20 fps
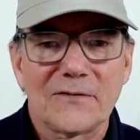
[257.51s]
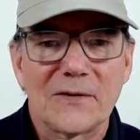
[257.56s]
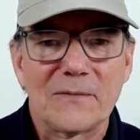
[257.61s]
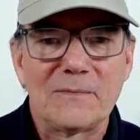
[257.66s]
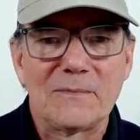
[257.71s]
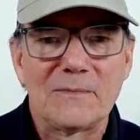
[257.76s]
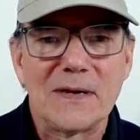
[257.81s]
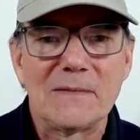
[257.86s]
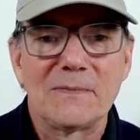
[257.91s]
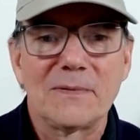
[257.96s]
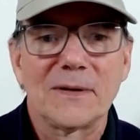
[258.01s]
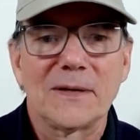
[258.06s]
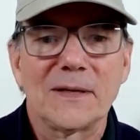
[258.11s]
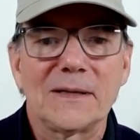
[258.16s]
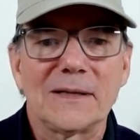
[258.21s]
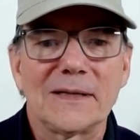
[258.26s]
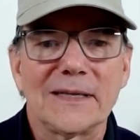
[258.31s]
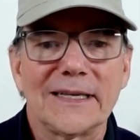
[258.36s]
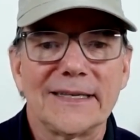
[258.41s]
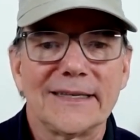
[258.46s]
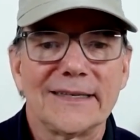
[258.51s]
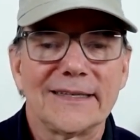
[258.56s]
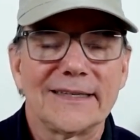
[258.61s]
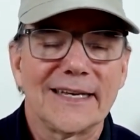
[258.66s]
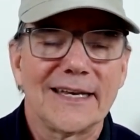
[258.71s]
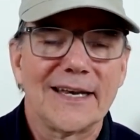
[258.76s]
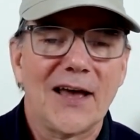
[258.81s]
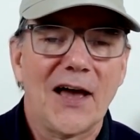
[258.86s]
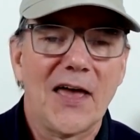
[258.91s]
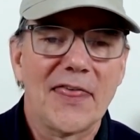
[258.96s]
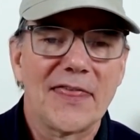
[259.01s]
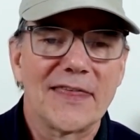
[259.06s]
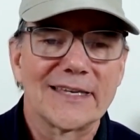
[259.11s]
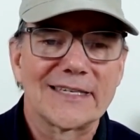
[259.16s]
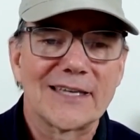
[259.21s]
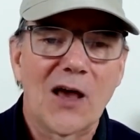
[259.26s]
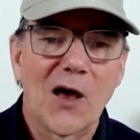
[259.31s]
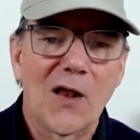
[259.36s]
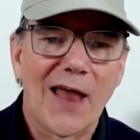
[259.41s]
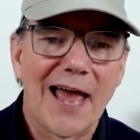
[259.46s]
people, and this
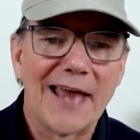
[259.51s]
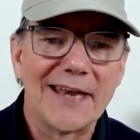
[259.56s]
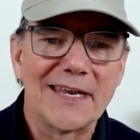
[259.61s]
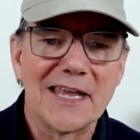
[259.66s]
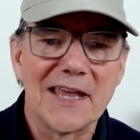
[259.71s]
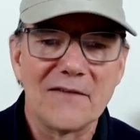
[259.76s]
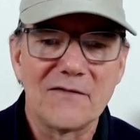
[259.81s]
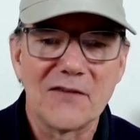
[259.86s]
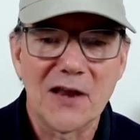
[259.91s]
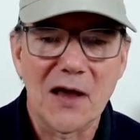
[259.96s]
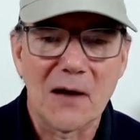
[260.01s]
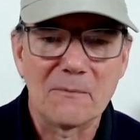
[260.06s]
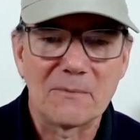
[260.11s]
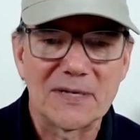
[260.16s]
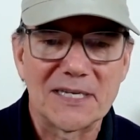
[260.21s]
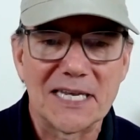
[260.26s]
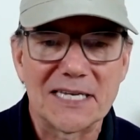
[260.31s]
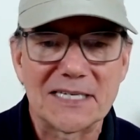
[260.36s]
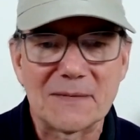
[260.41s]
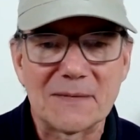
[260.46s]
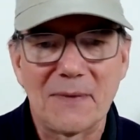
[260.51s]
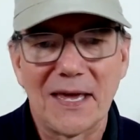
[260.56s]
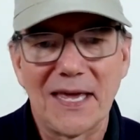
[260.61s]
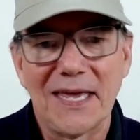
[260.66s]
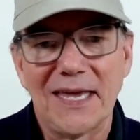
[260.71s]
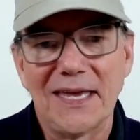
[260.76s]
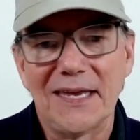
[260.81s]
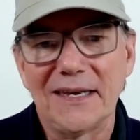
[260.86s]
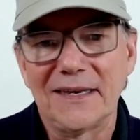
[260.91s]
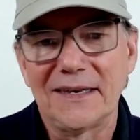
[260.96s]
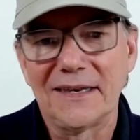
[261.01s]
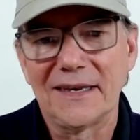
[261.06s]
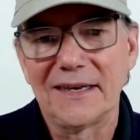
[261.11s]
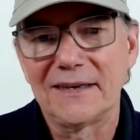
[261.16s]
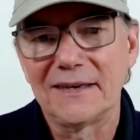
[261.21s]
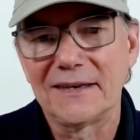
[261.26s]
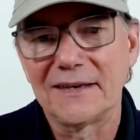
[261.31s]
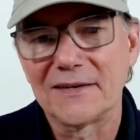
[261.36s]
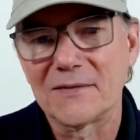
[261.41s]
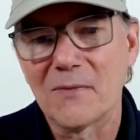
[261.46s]
whole idea, if you don't participate
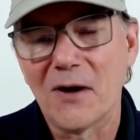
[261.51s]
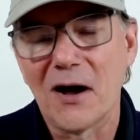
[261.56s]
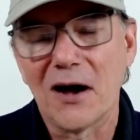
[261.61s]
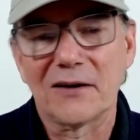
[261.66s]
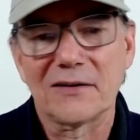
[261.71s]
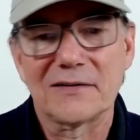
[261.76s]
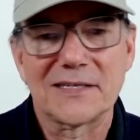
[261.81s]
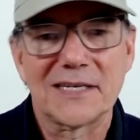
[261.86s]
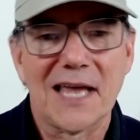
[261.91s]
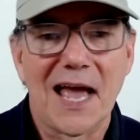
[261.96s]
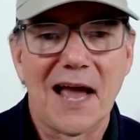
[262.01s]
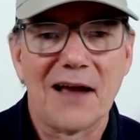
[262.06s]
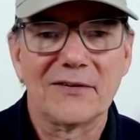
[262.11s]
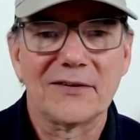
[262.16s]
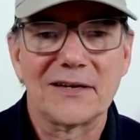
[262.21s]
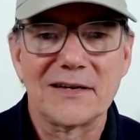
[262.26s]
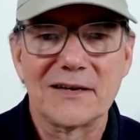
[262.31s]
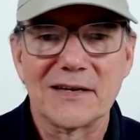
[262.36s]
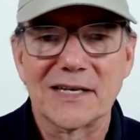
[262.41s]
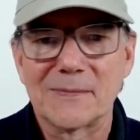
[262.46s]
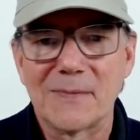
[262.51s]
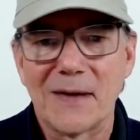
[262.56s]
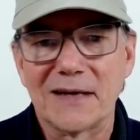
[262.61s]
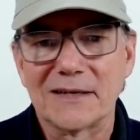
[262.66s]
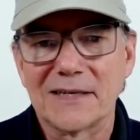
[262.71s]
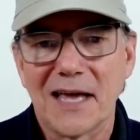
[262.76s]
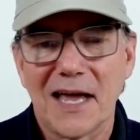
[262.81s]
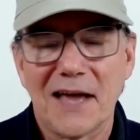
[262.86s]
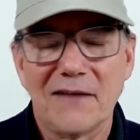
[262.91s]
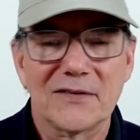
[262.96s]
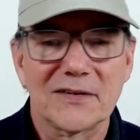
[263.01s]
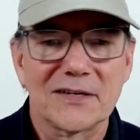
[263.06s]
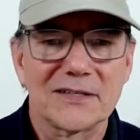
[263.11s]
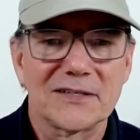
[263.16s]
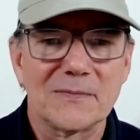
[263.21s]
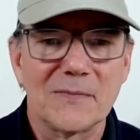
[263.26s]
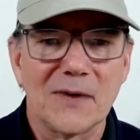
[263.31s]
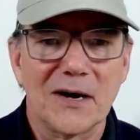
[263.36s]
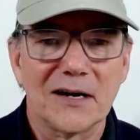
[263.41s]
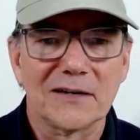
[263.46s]
in the democracy, how can you expect to have a good
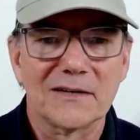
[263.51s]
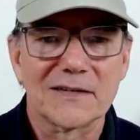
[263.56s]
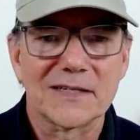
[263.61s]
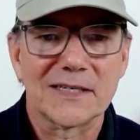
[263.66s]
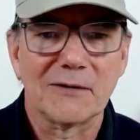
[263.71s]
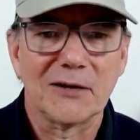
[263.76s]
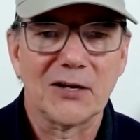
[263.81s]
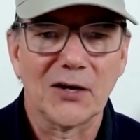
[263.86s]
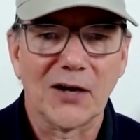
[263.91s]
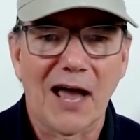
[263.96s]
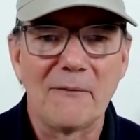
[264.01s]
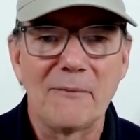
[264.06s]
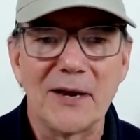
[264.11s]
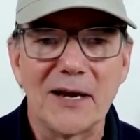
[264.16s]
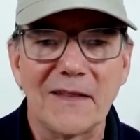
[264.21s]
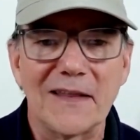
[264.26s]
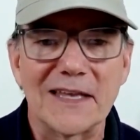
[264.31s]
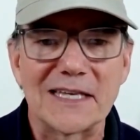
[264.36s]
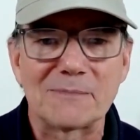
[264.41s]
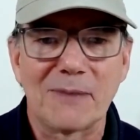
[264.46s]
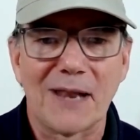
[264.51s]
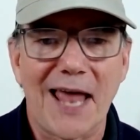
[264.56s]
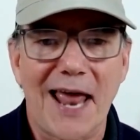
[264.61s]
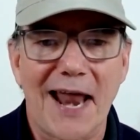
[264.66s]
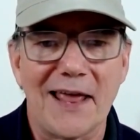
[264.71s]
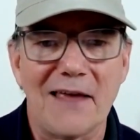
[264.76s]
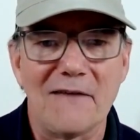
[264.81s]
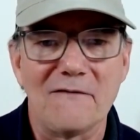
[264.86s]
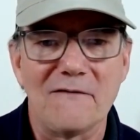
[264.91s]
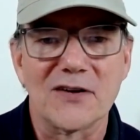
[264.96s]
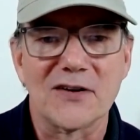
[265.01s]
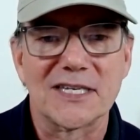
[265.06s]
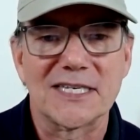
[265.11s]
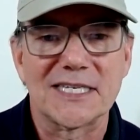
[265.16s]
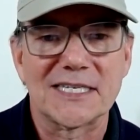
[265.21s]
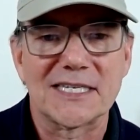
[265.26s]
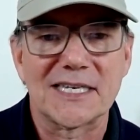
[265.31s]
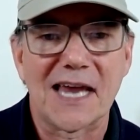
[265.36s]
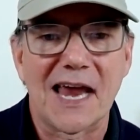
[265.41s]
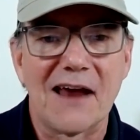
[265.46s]
democracy? Well, look, I've been on this planet for
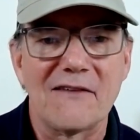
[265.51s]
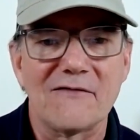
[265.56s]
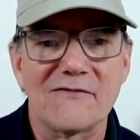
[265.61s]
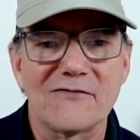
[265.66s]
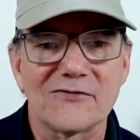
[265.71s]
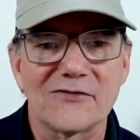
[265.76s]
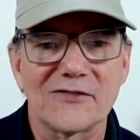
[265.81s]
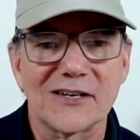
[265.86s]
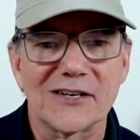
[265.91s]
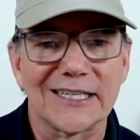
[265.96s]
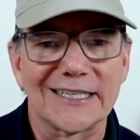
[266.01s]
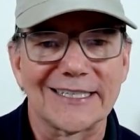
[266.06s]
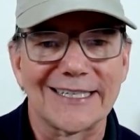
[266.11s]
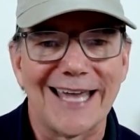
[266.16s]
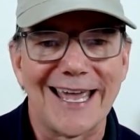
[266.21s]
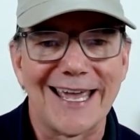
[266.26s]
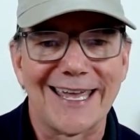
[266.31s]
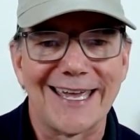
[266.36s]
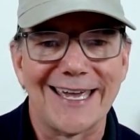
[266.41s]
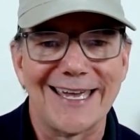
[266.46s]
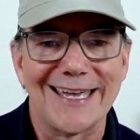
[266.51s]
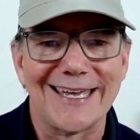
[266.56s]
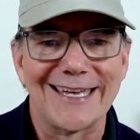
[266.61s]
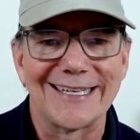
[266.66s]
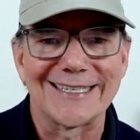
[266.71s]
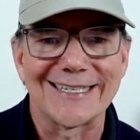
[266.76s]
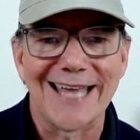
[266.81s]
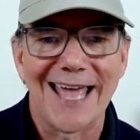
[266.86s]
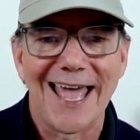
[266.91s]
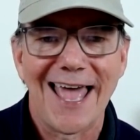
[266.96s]
several decades,